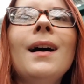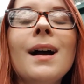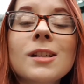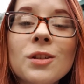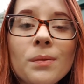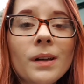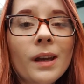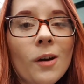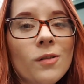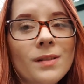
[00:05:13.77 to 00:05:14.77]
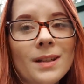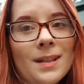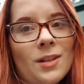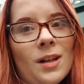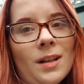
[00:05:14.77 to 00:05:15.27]
I just want to get on
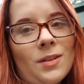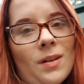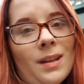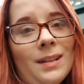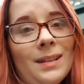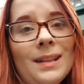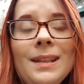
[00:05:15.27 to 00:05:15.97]
this train so I can